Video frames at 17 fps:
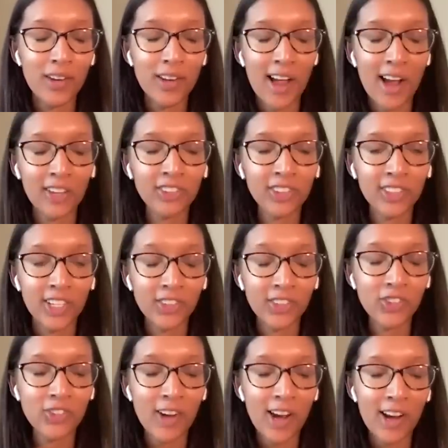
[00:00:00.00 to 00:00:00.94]
can actually
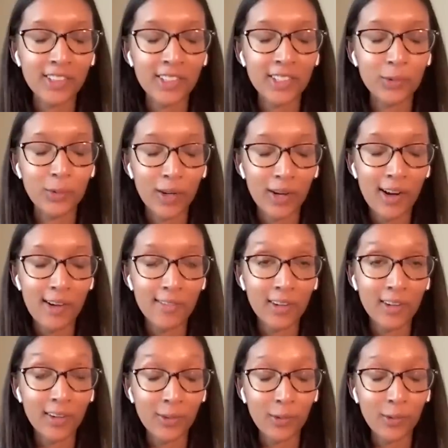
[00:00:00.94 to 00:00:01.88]
extract and
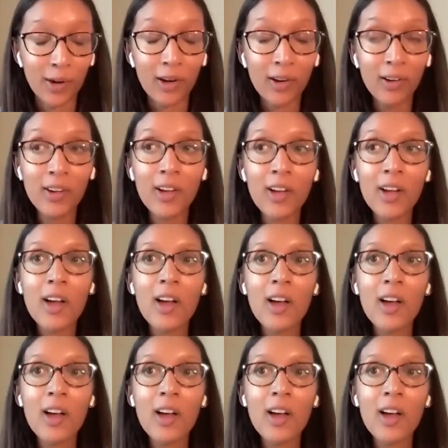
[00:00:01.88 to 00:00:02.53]
recover as well.